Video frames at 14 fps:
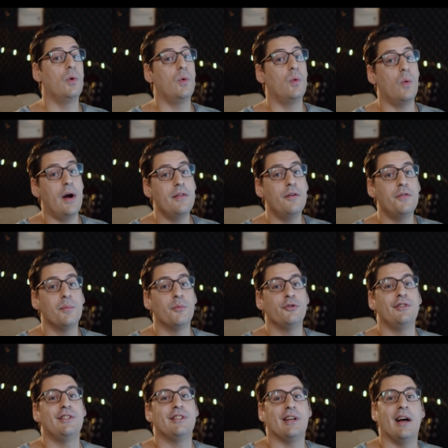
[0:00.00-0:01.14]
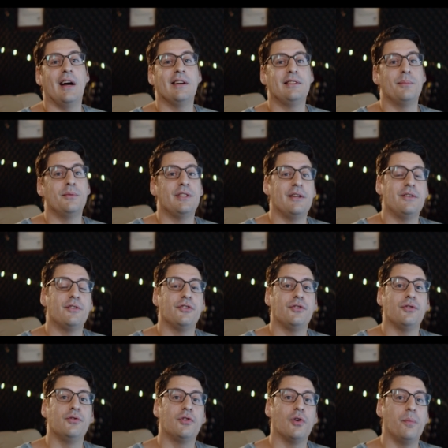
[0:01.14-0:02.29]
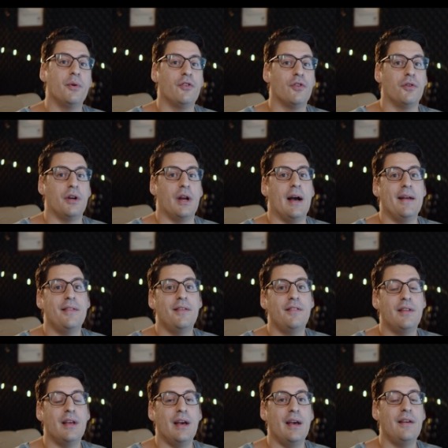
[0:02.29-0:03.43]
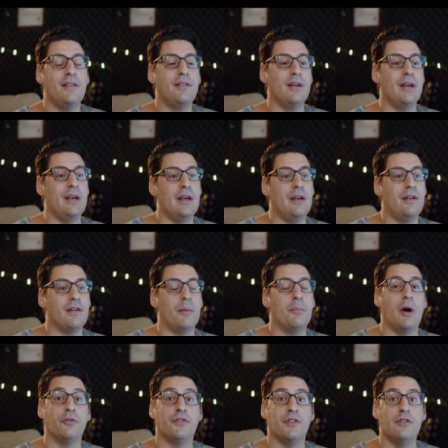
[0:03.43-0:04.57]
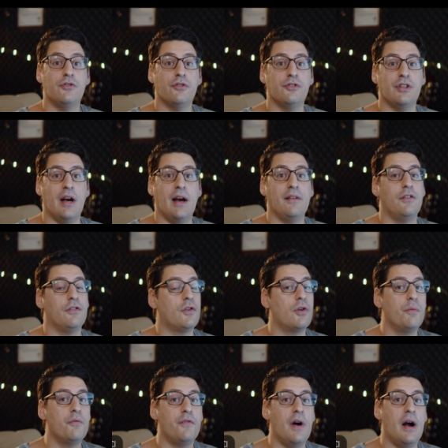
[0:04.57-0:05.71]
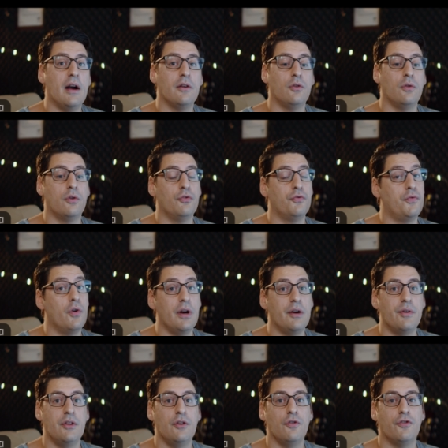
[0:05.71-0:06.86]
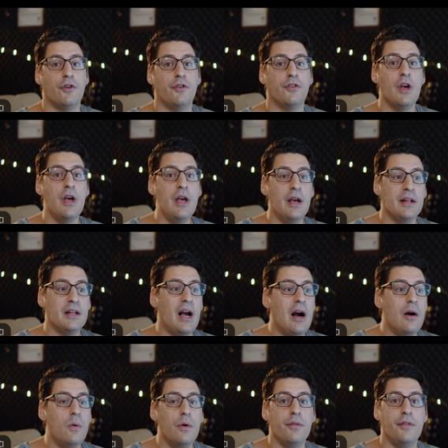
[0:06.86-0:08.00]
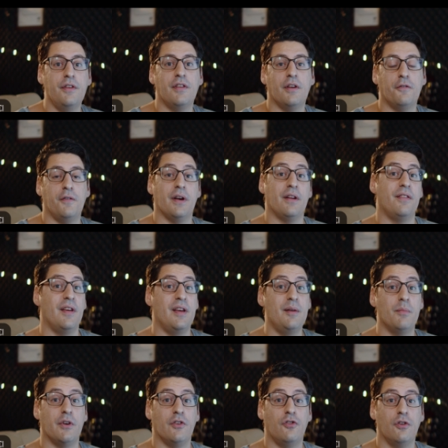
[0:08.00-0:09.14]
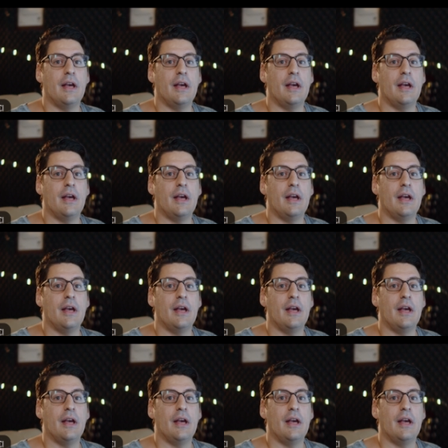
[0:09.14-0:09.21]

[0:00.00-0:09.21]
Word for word: one of the most discussed and misunderstood topics online these days is about sensor sizes, crop factors, focal reducers, and how all these affect the image.